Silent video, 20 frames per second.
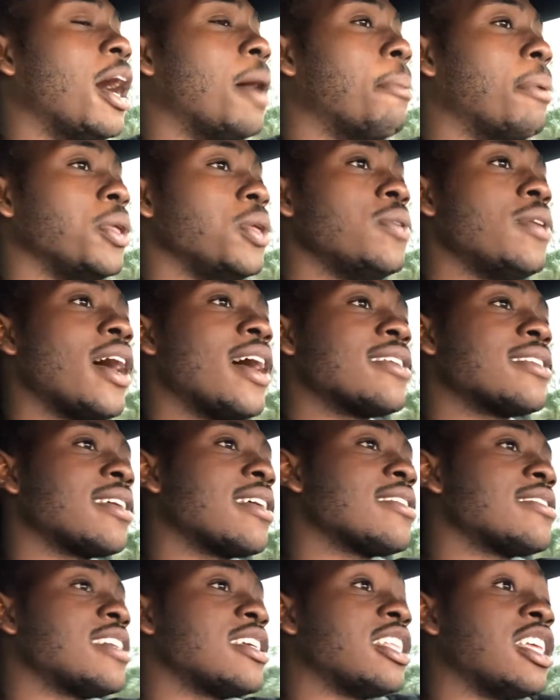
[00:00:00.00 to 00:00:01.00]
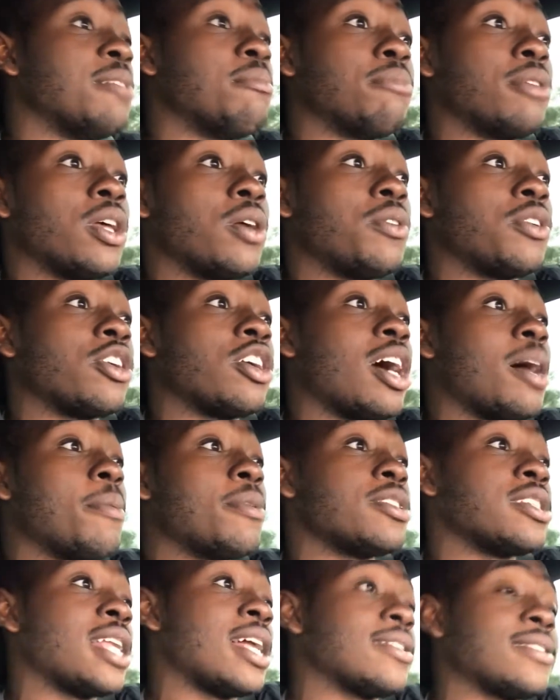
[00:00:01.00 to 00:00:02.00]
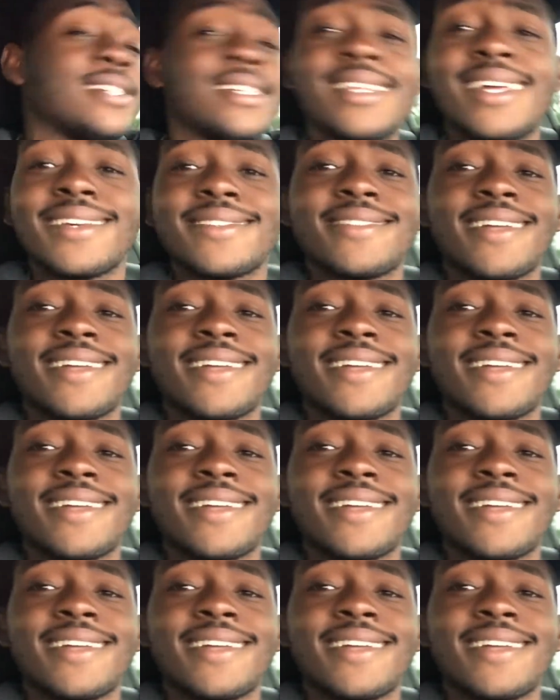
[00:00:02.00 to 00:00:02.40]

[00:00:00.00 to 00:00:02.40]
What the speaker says: But you guys, like I said, leave them below in the comments, and I'll see you next